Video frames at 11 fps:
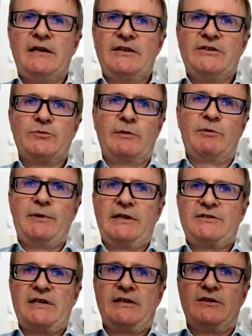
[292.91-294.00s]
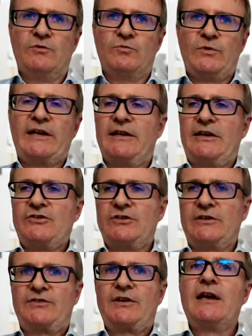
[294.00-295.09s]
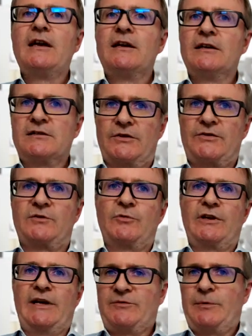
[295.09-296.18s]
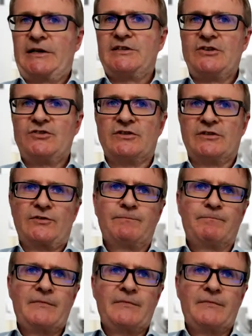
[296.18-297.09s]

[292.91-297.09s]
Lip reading: Interoperability, regulations, customer expectations.